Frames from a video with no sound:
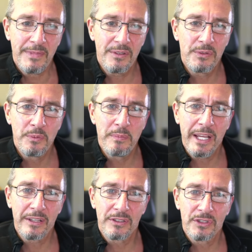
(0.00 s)
to
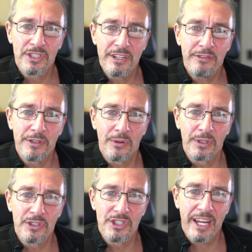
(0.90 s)
make a shift or
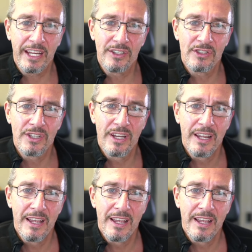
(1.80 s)
a change.